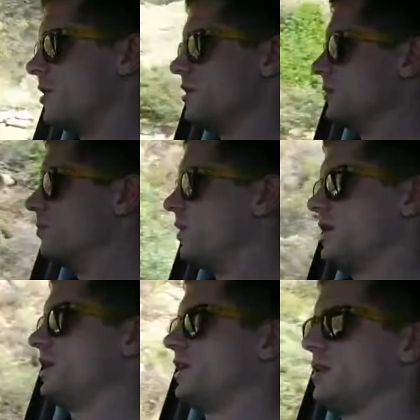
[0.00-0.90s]
bother
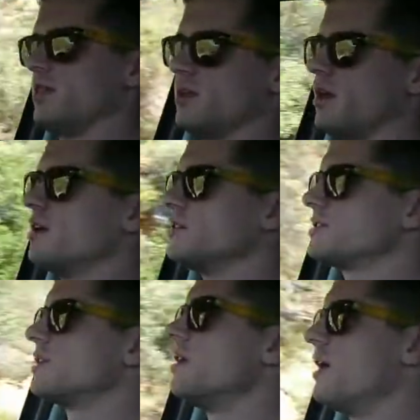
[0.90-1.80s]
buying anything else